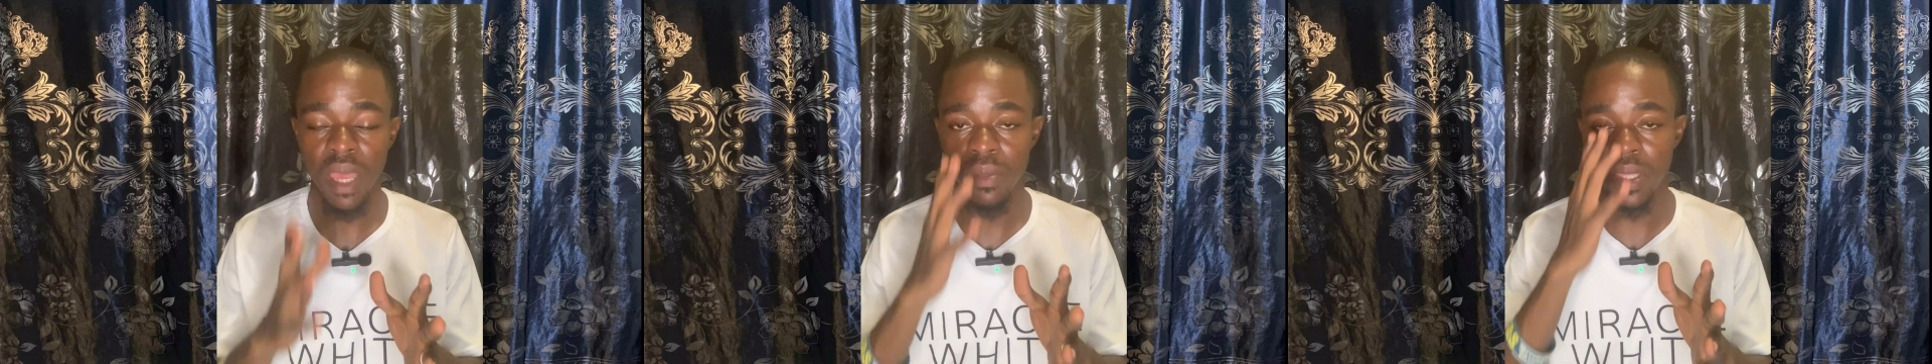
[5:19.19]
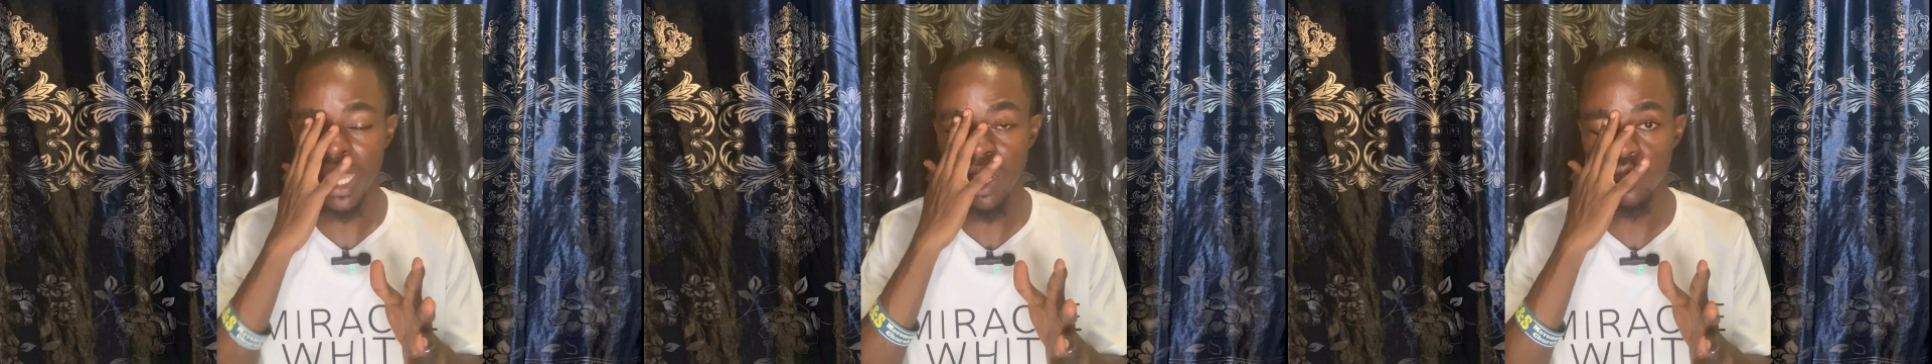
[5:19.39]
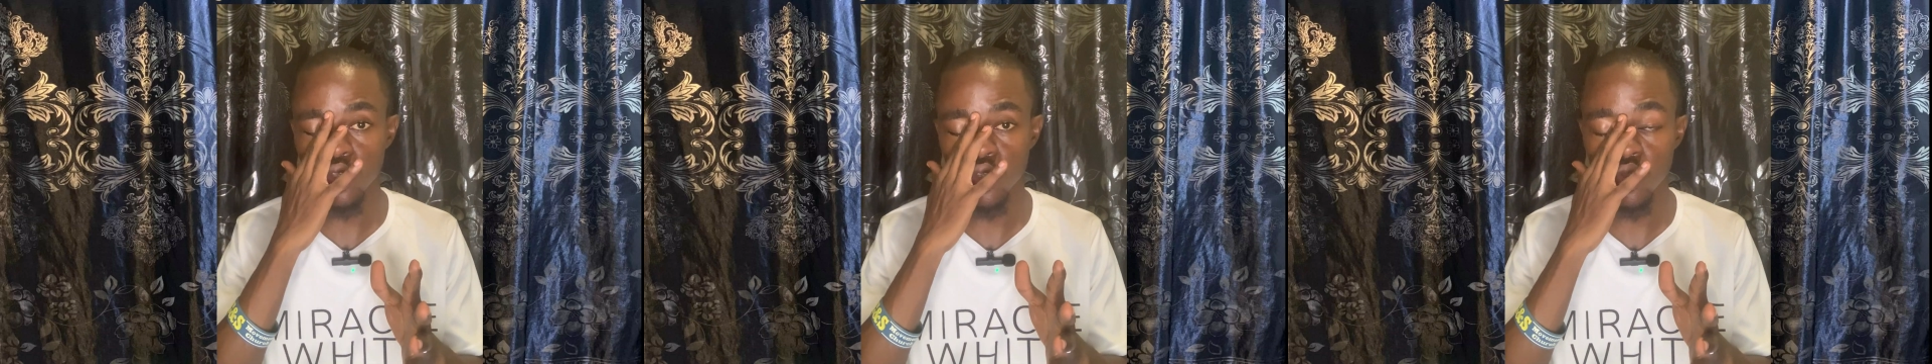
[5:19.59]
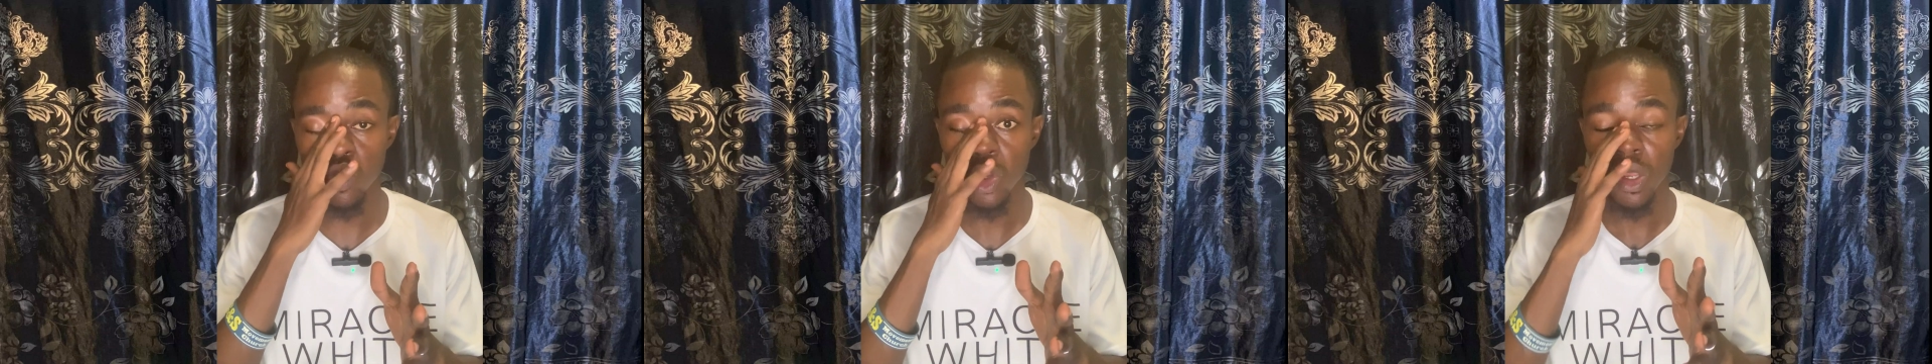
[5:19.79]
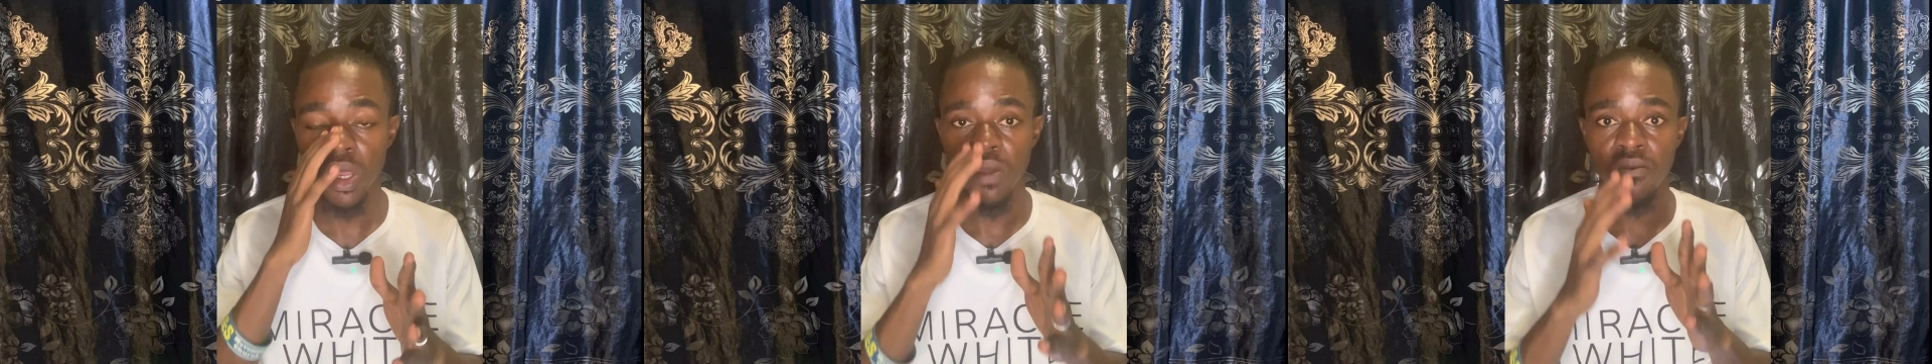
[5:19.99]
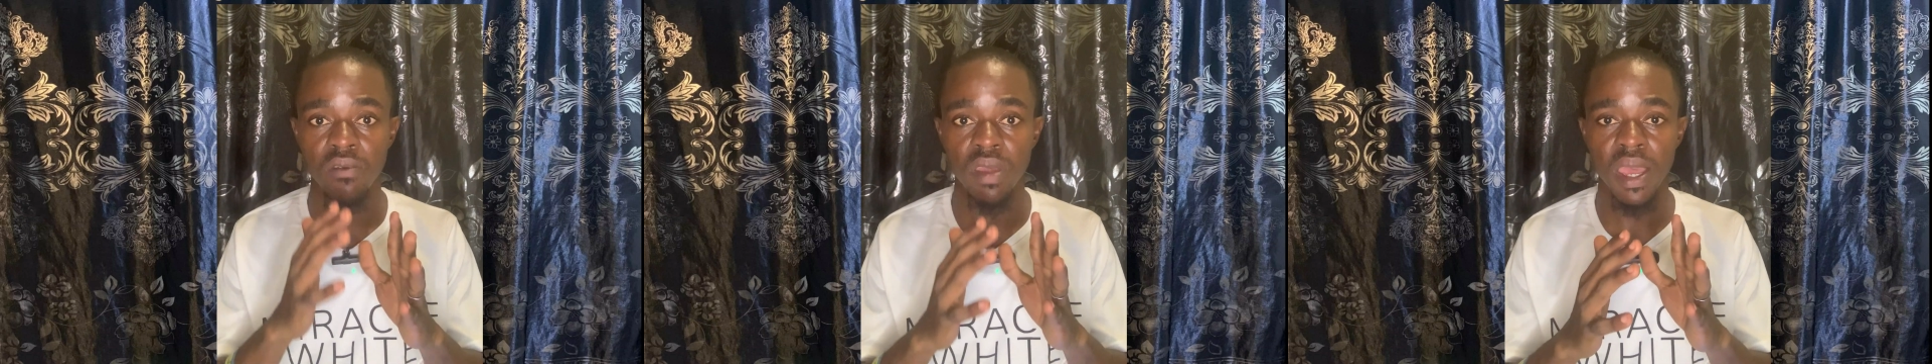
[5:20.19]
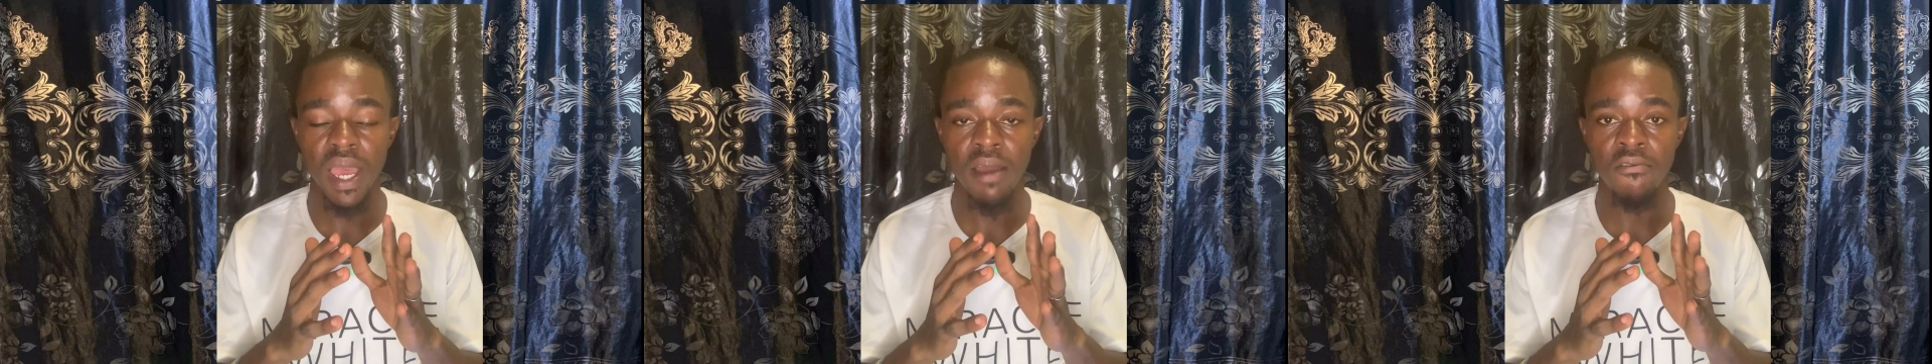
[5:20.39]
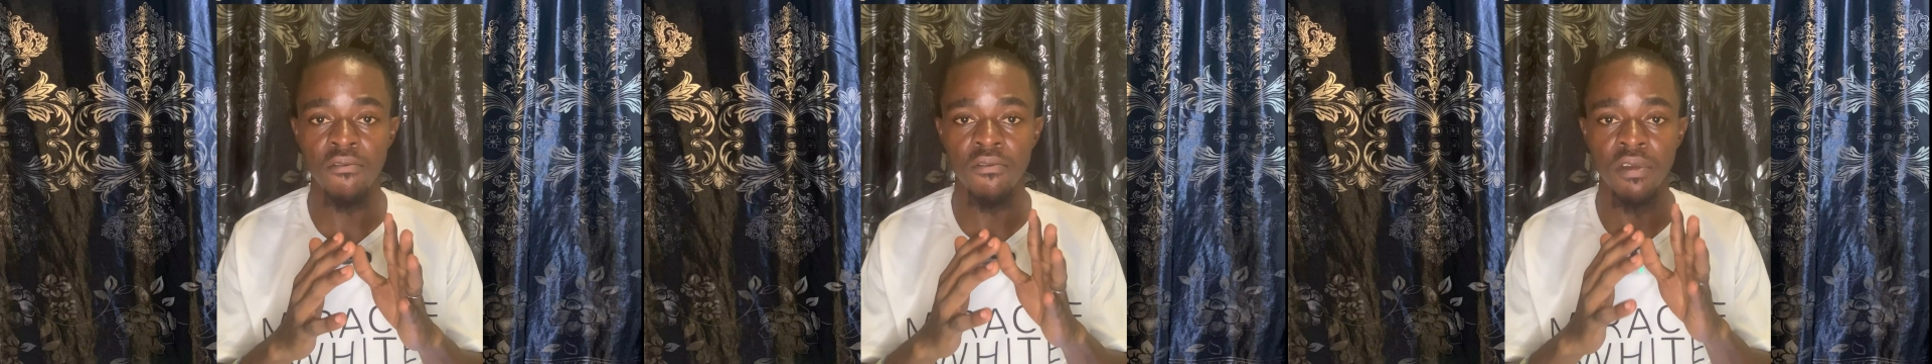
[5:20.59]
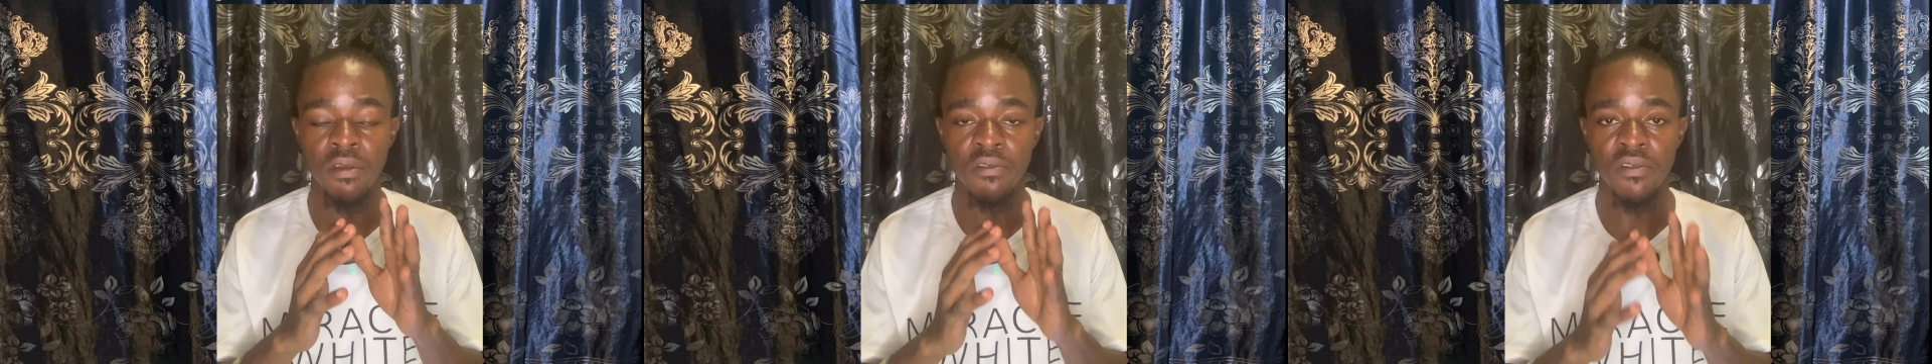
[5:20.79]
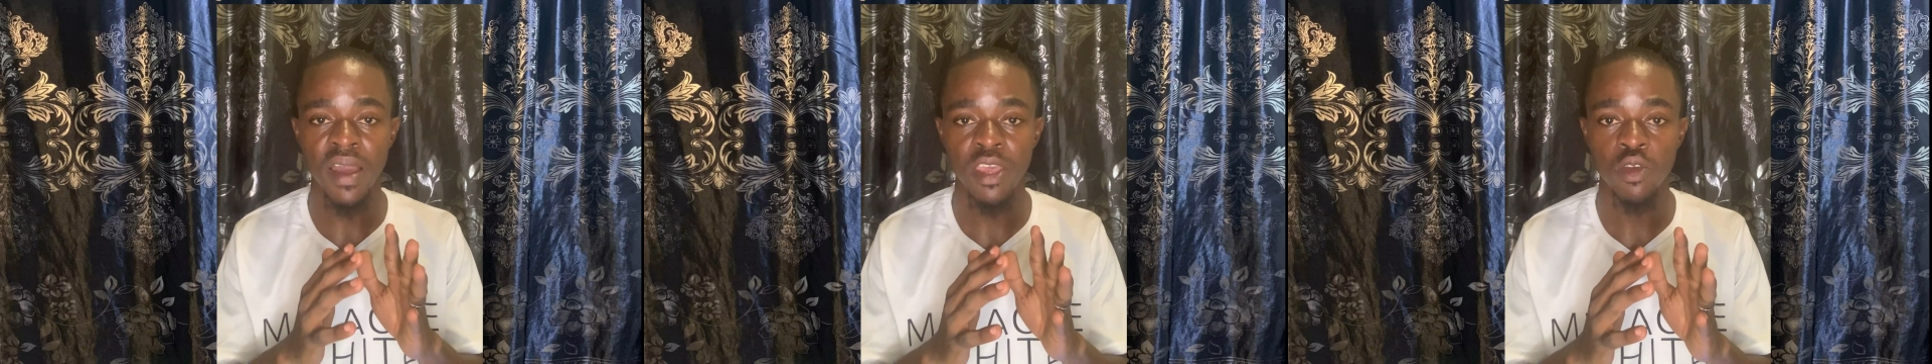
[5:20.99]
I mean, how to verify